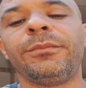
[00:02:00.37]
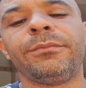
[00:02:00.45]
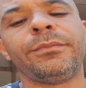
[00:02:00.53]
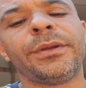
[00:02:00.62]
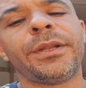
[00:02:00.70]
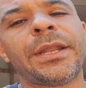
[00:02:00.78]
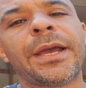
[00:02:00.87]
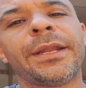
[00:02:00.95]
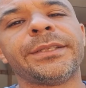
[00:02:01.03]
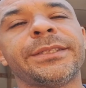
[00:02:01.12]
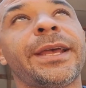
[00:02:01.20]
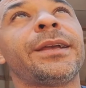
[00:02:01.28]
but not
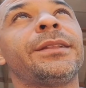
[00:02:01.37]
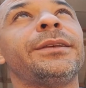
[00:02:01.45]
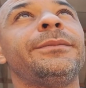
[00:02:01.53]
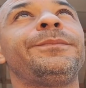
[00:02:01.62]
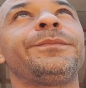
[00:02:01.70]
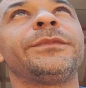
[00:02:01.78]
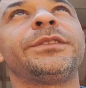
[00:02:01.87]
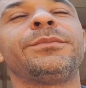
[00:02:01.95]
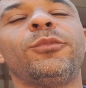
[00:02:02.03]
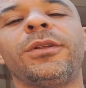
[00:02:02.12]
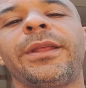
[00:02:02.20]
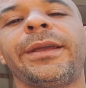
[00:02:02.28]
exactly. It's
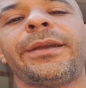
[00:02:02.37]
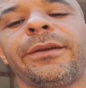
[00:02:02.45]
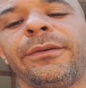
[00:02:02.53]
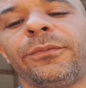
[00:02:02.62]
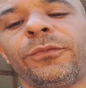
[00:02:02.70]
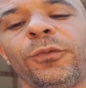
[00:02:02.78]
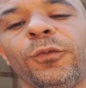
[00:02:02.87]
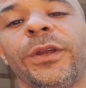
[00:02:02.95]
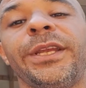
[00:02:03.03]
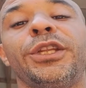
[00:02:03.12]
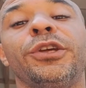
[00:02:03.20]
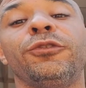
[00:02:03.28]
more like a
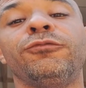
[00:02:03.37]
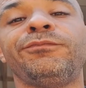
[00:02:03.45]
redo.